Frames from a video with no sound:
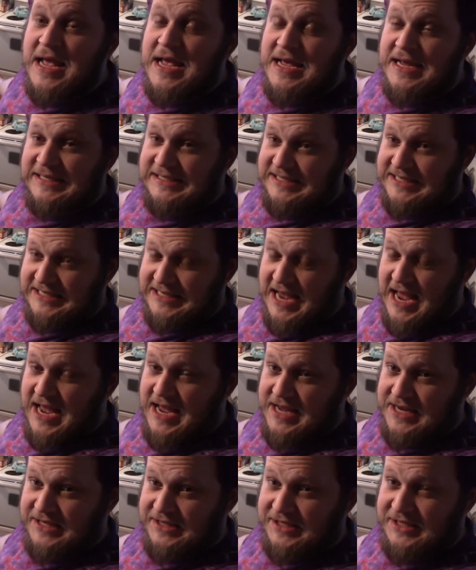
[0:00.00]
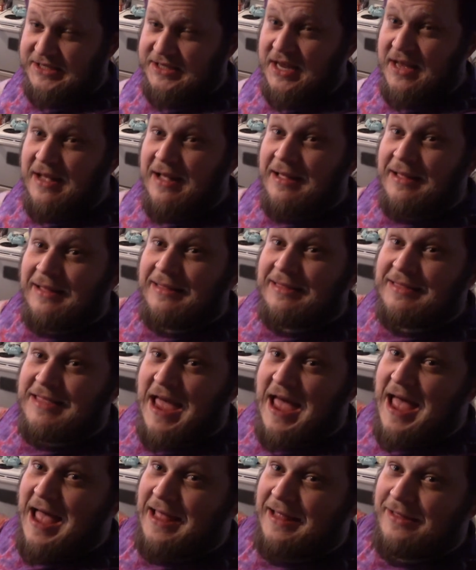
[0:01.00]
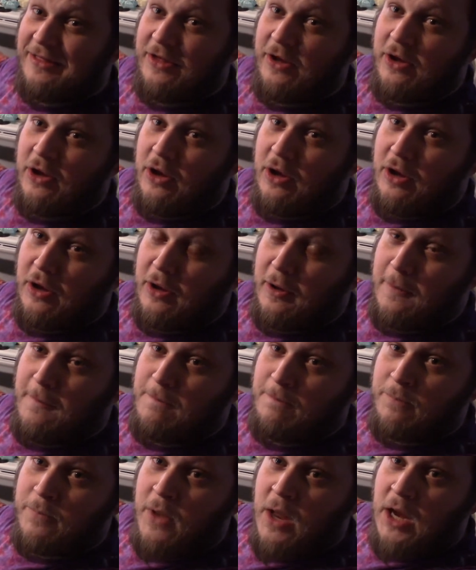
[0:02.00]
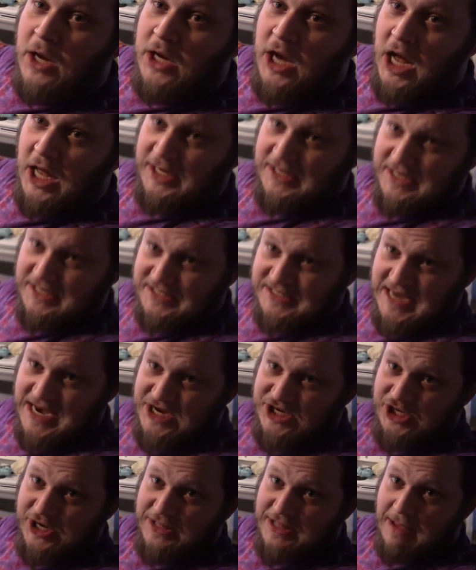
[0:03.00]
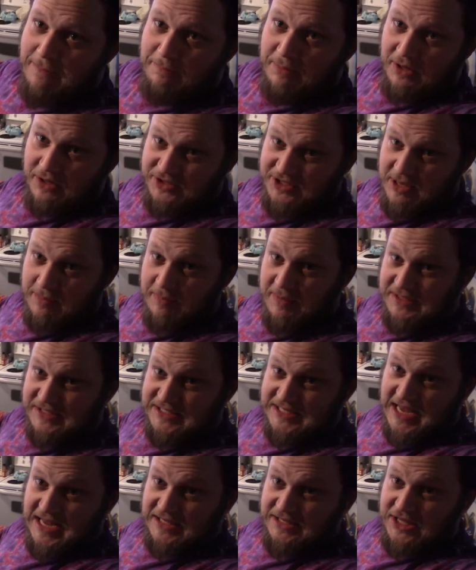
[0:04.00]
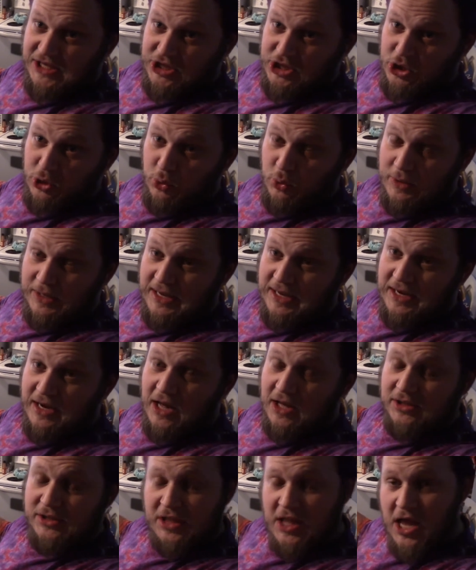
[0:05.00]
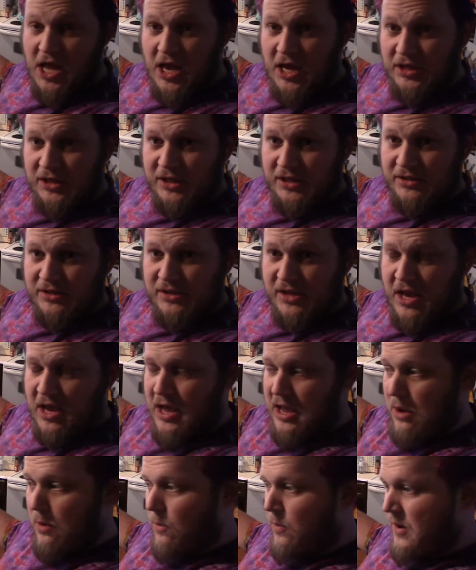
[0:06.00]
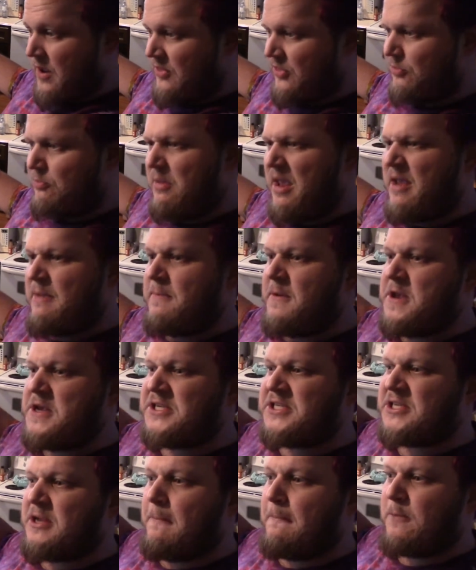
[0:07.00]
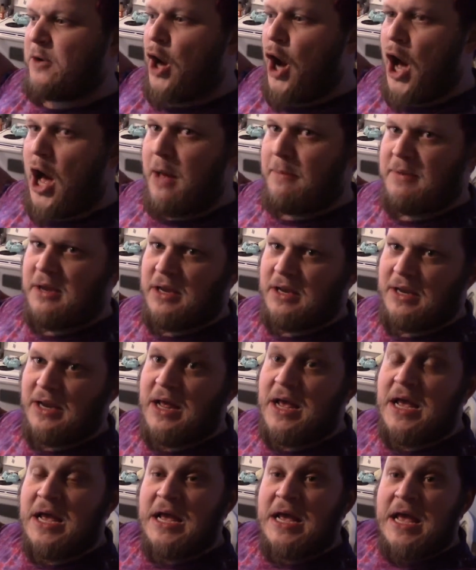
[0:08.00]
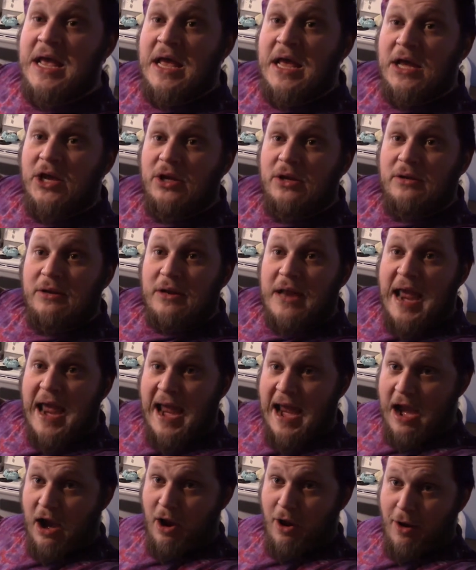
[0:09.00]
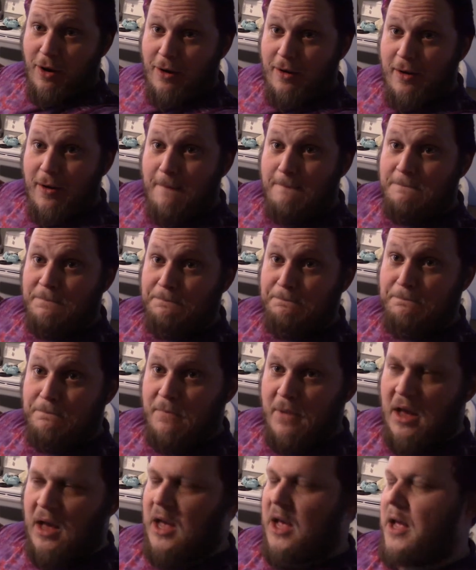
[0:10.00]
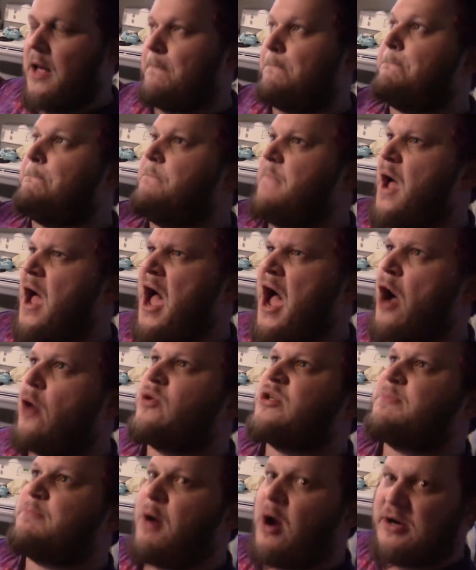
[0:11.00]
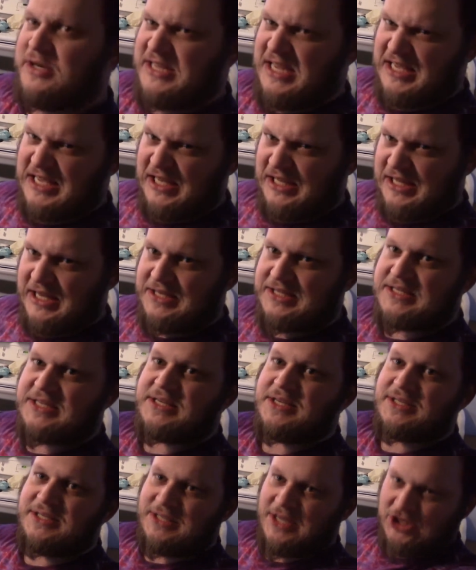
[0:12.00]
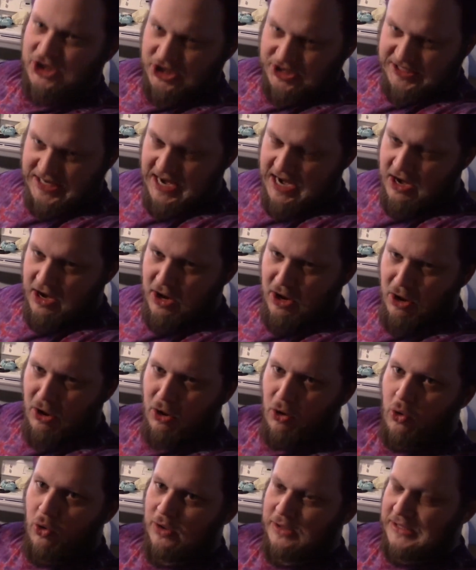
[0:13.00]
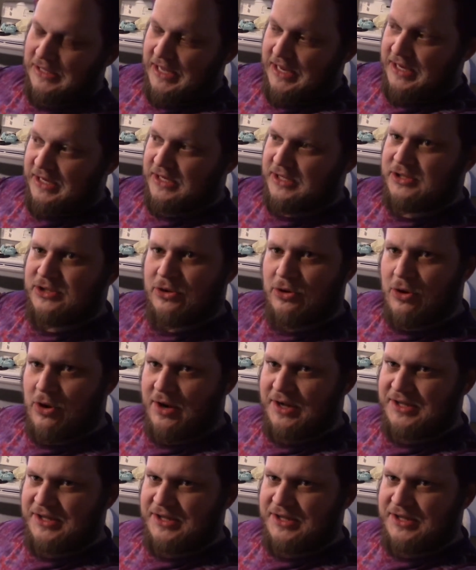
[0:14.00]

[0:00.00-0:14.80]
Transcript: it says that the condensation that builds up inside the unit, along with maybe some common hair house particulates such as hair or lint or